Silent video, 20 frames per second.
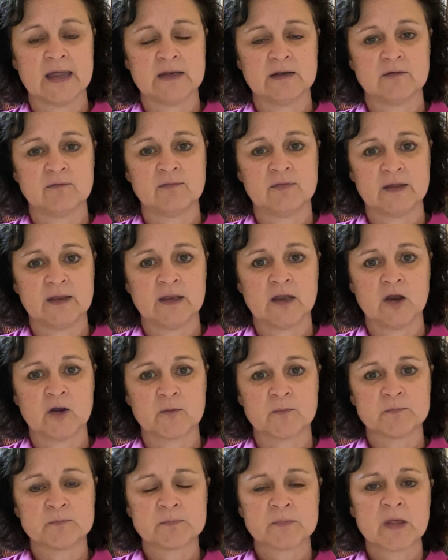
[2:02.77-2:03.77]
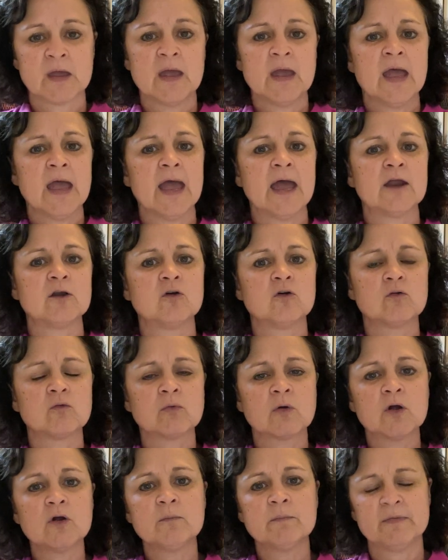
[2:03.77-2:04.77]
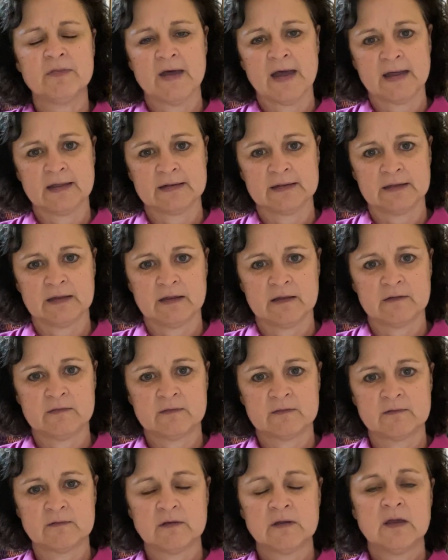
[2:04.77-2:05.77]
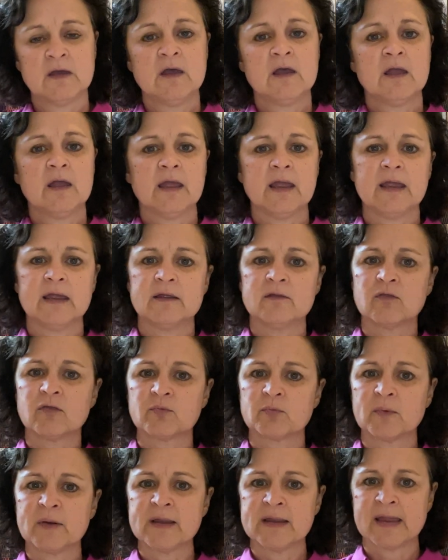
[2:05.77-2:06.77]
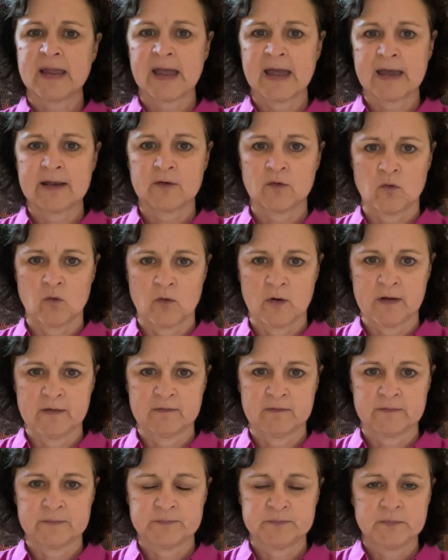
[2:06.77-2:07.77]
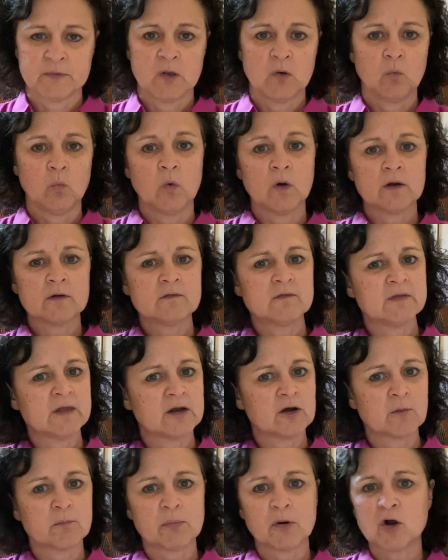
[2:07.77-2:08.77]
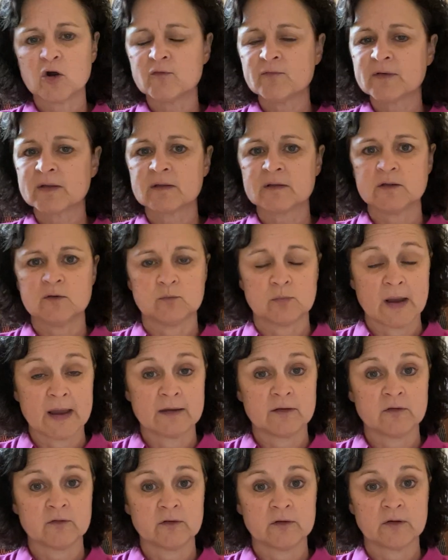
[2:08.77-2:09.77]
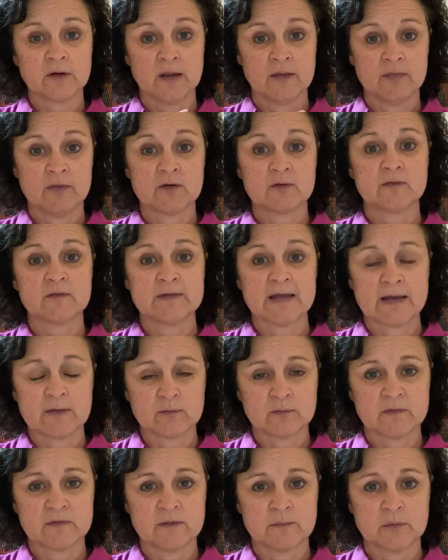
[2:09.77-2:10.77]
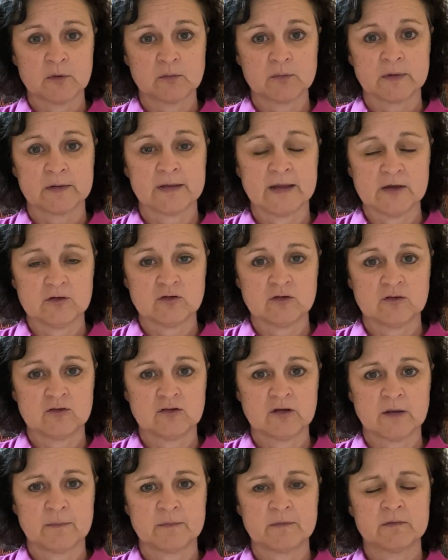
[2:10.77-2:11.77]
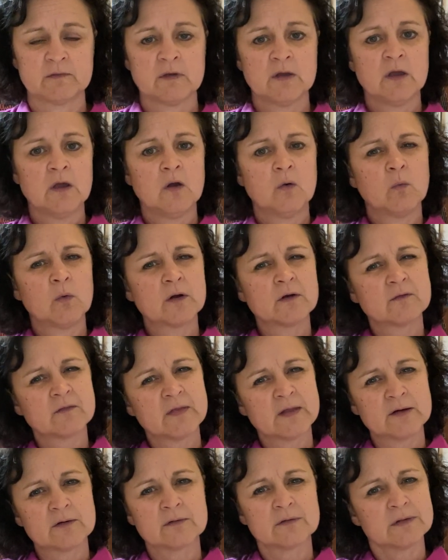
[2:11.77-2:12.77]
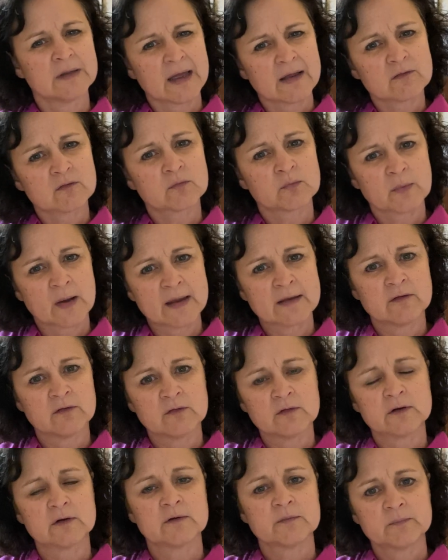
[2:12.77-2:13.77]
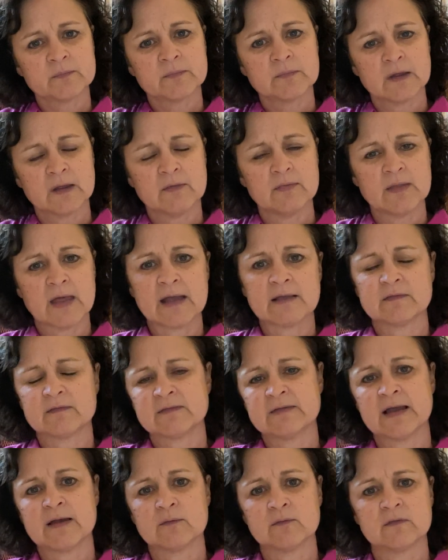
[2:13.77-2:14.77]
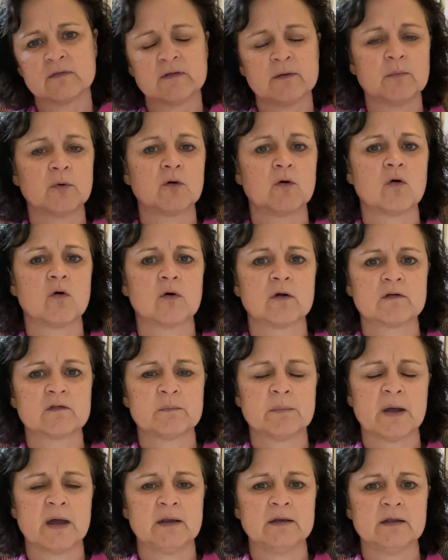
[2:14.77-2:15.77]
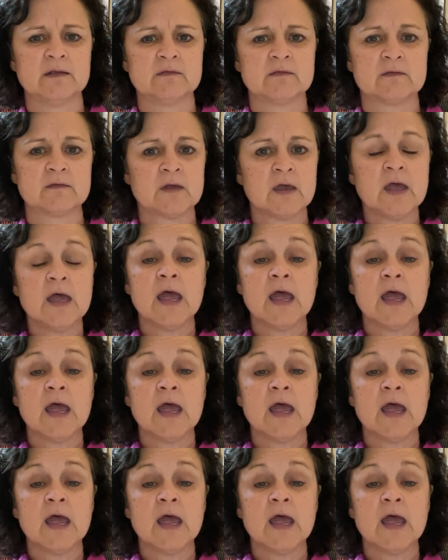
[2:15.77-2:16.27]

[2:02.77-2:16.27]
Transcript: end of the year. And group that list in three categories. Words that are perfectly regular in their sound symbol relationships, words that are less regular in that sound symbol correspondence,